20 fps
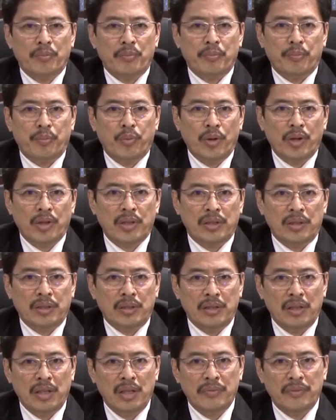poor
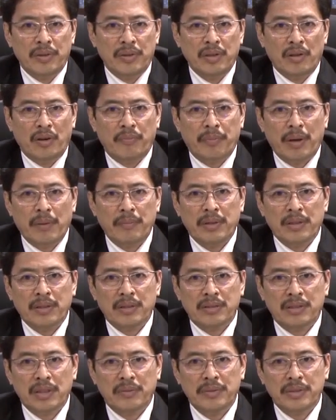delivery of public
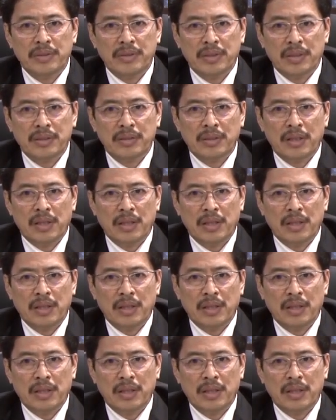services,